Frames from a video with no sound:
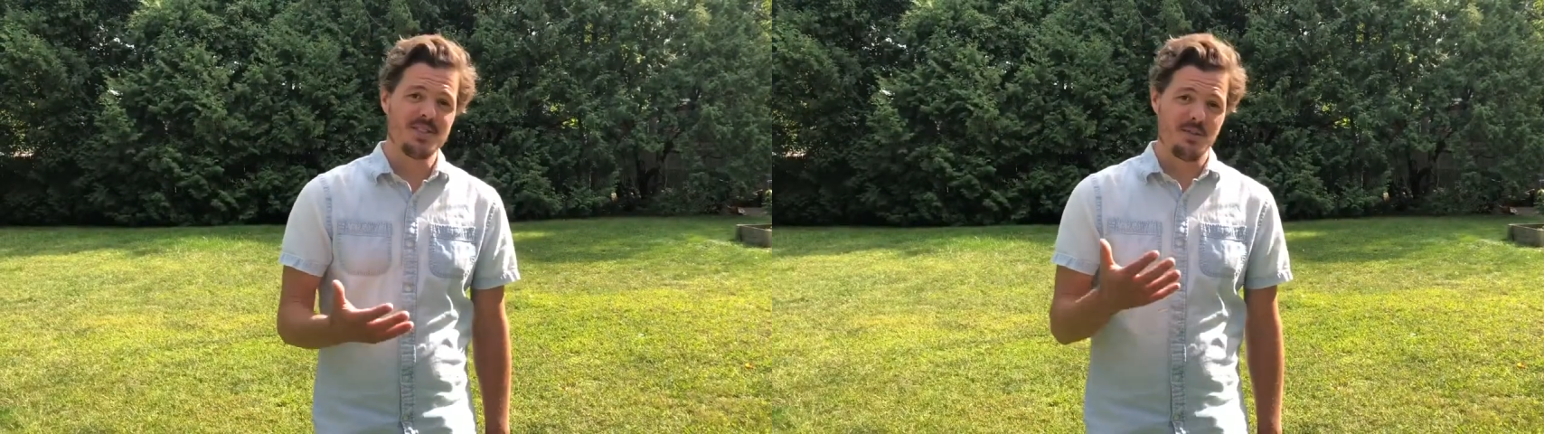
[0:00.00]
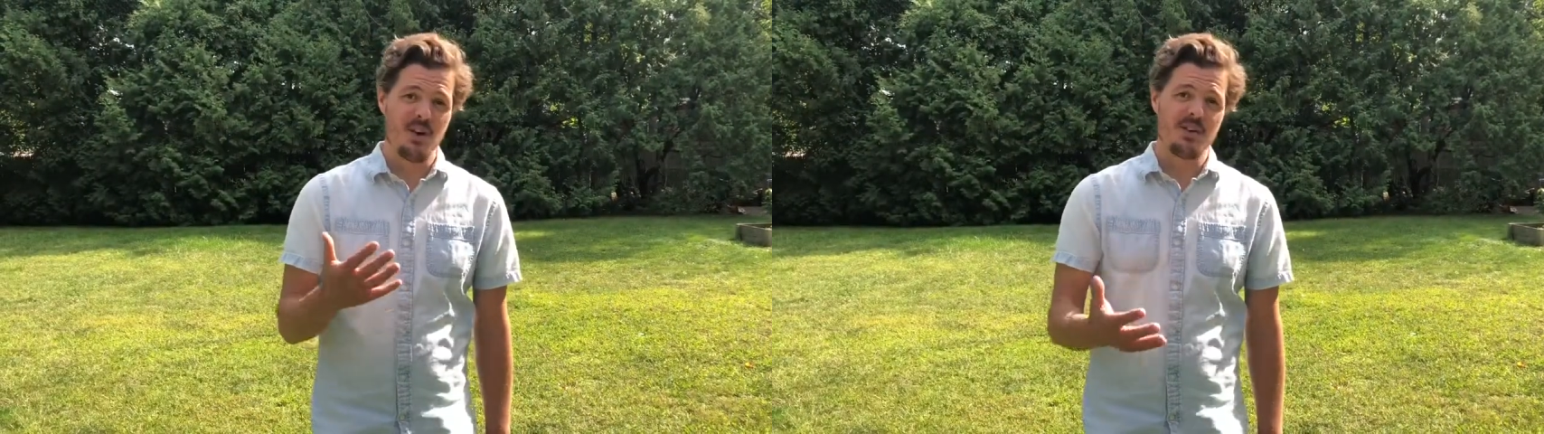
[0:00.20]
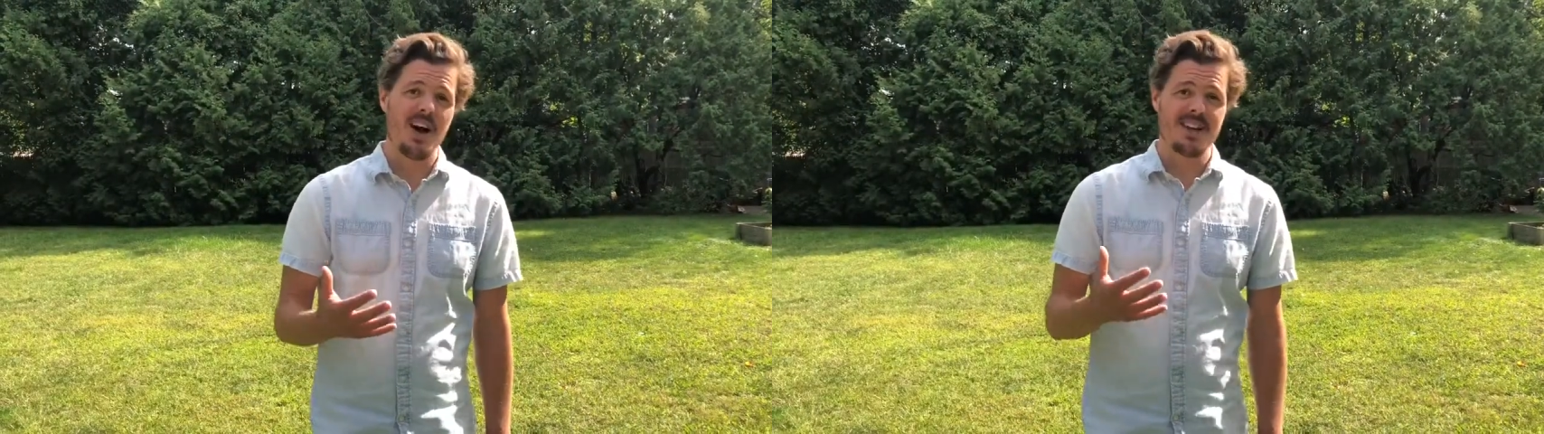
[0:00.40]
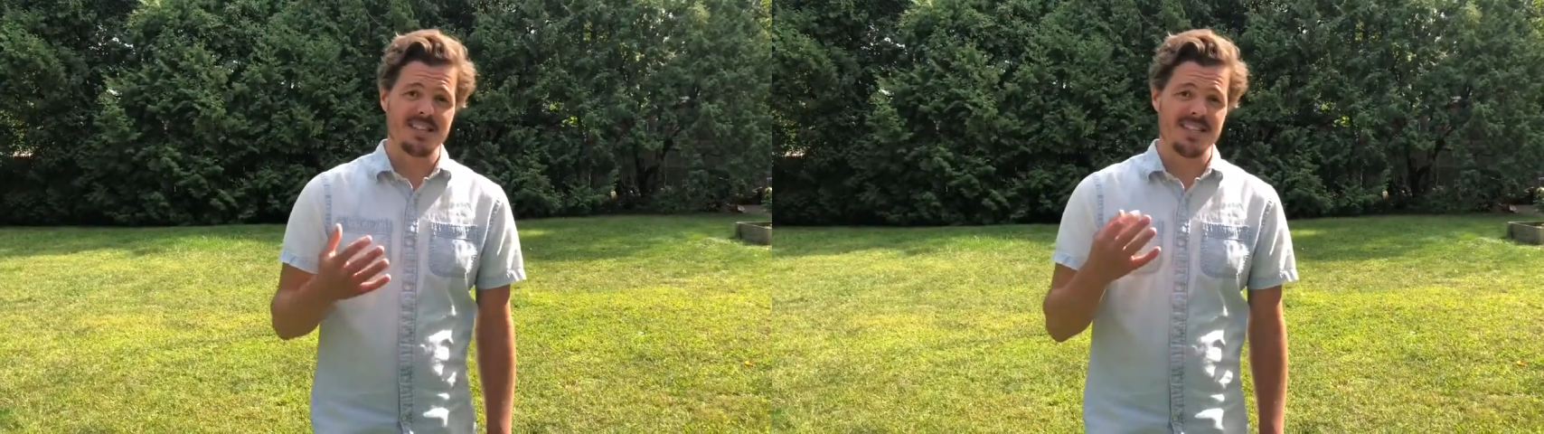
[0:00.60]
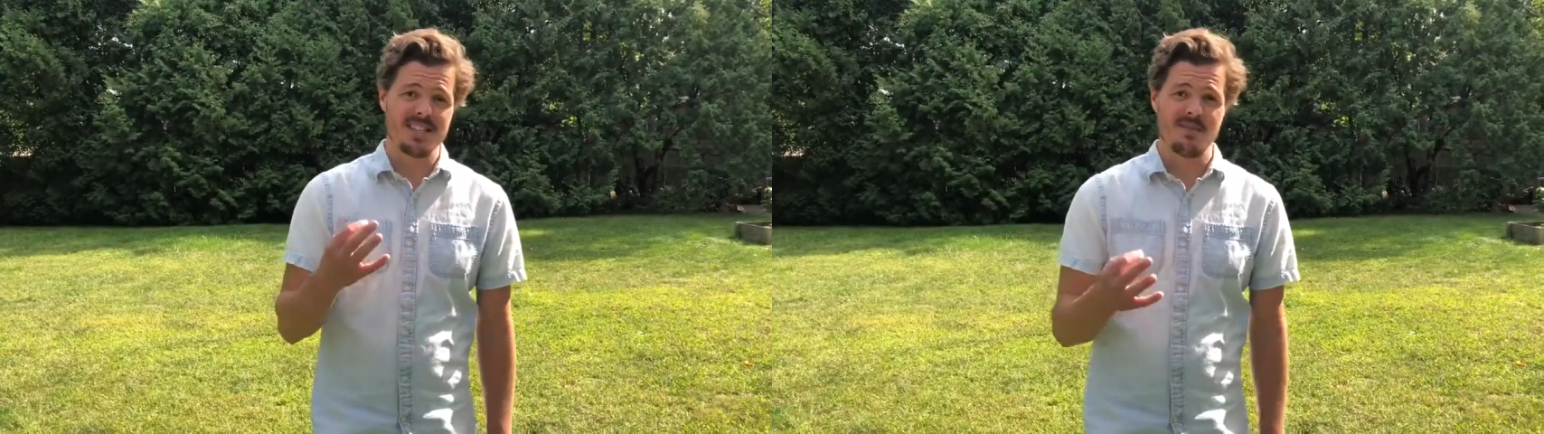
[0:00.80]
for our
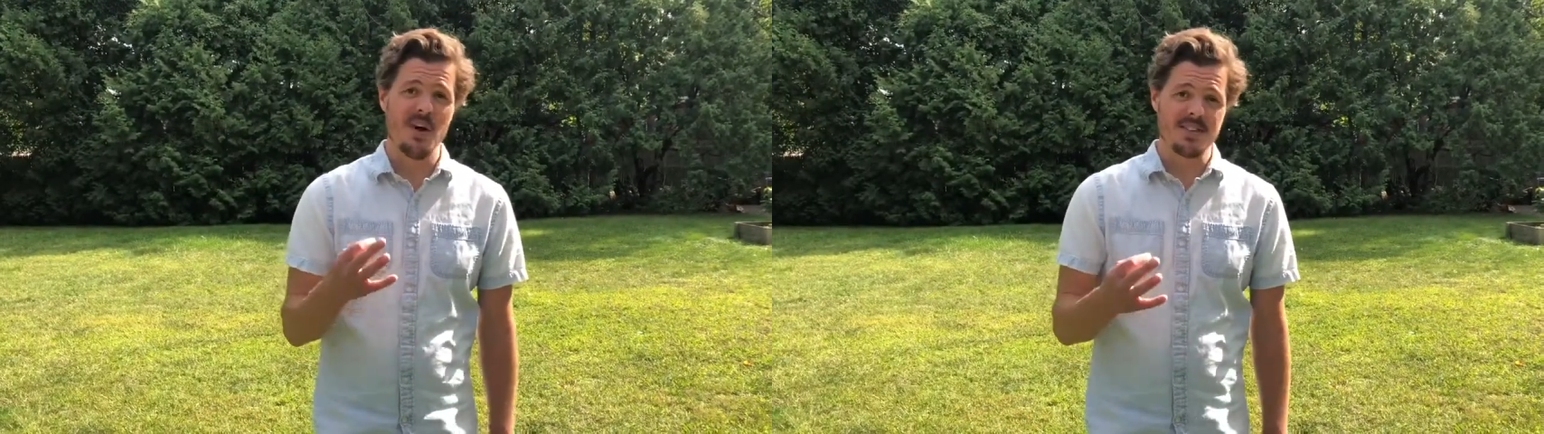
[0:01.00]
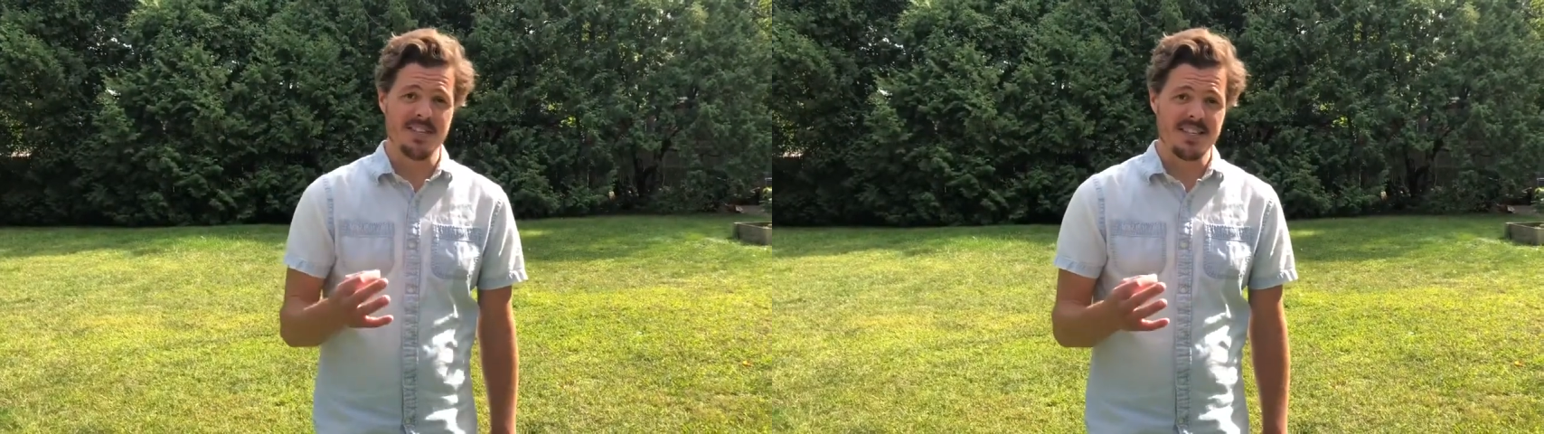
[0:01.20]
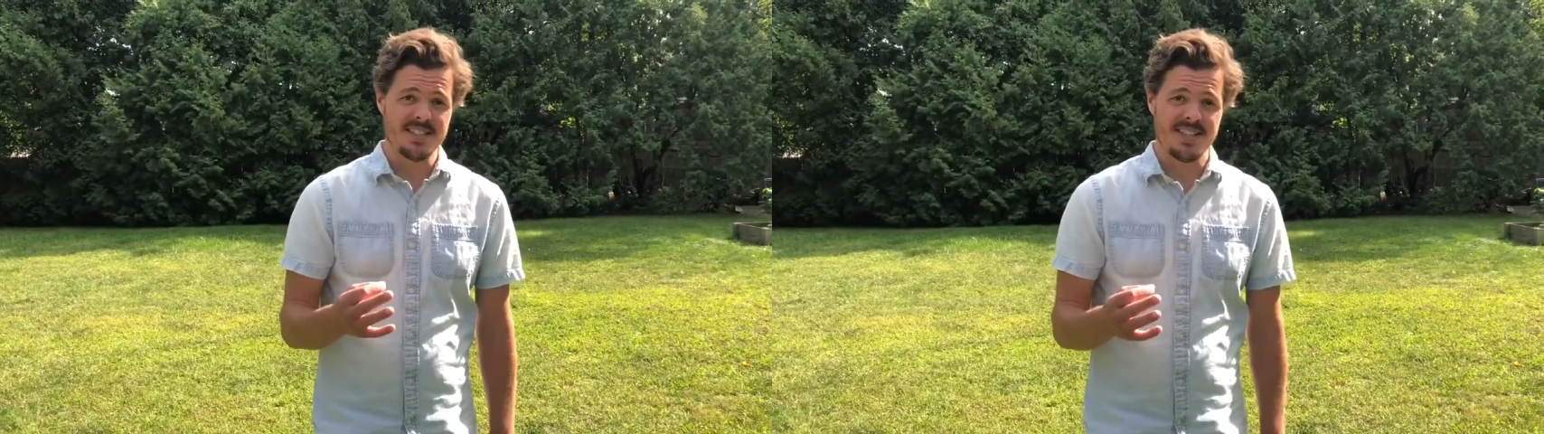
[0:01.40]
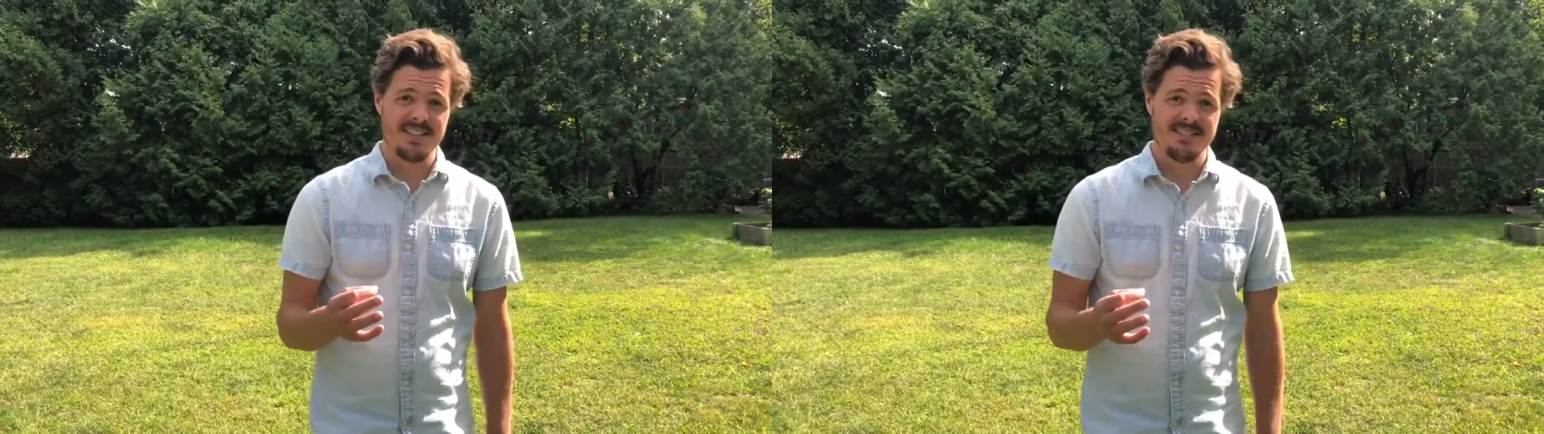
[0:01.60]
dogs this fall season,